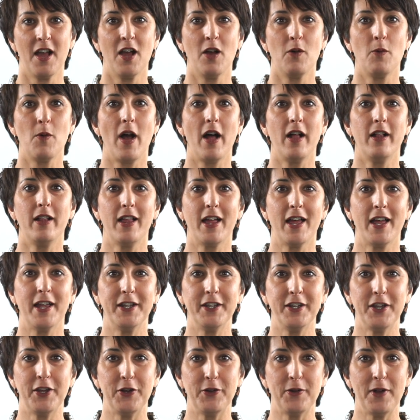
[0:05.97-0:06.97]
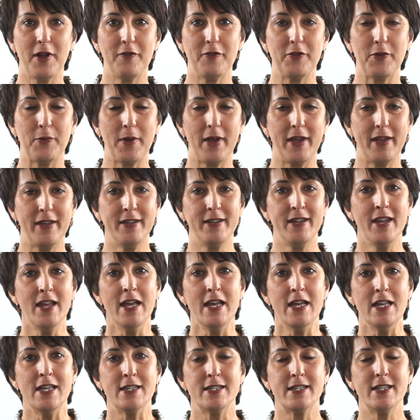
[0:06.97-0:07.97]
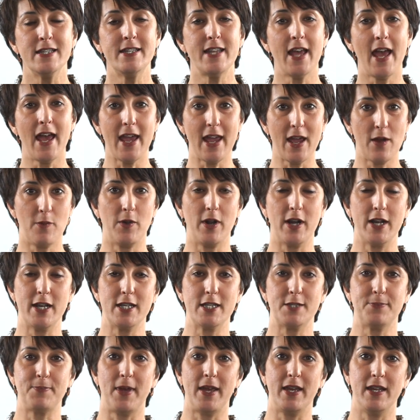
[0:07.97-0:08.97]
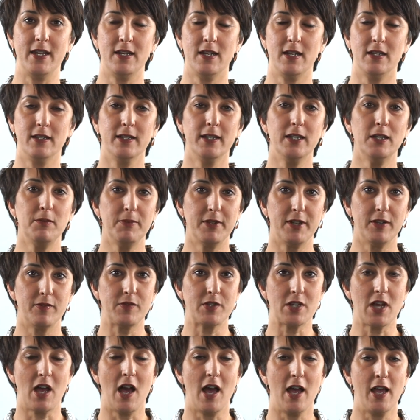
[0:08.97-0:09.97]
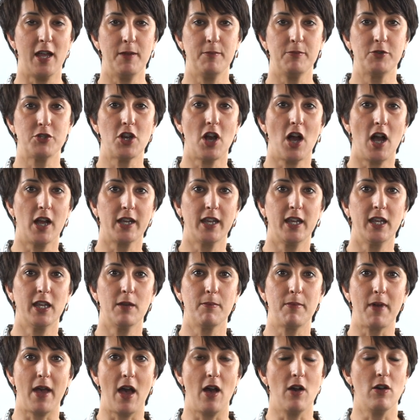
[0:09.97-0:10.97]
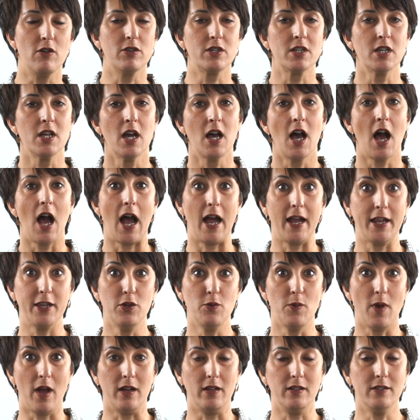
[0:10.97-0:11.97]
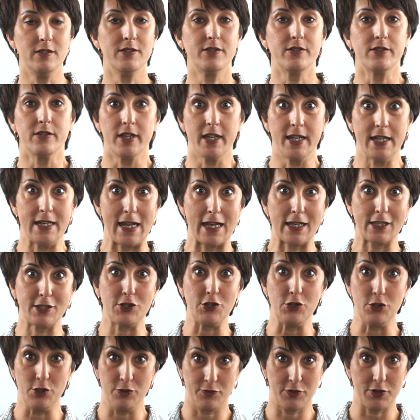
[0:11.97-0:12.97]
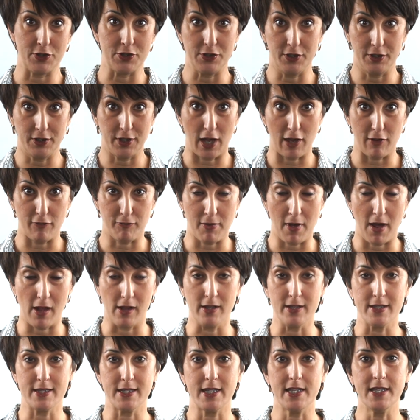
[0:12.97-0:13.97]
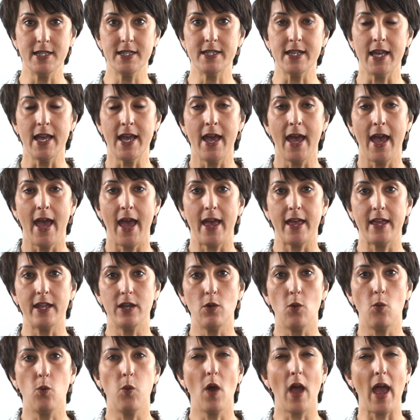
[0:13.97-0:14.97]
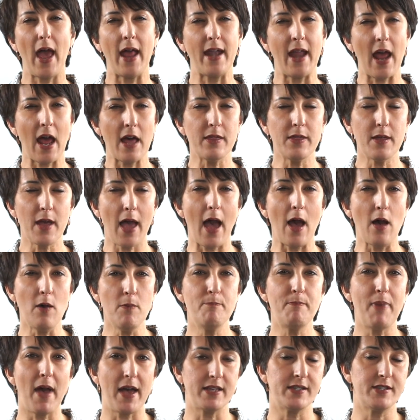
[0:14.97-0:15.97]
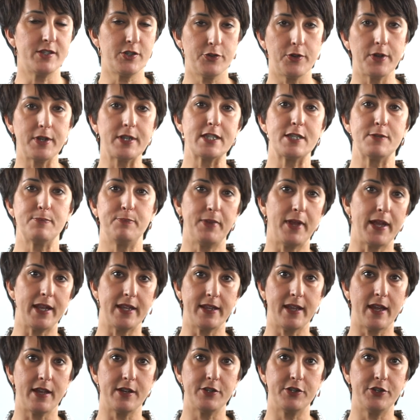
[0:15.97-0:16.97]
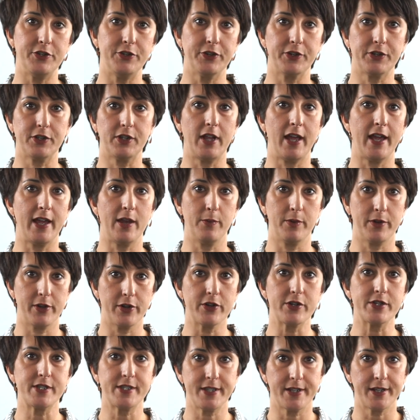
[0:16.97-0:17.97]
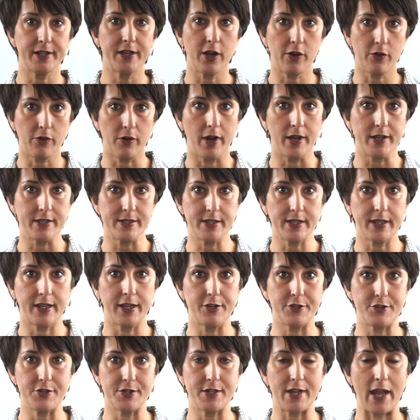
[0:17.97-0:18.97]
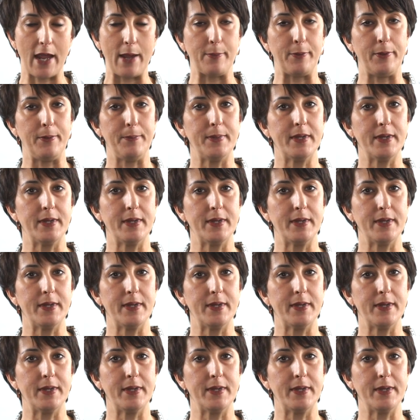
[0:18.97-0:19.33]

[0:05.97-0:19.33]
Well, hello everyone. Today I wanted to spend a little bit of time talking about I U Ls, Indexed Universal Life Policies, and, and how, the, how best to explain that to your client when you're sitting across the kitchen table.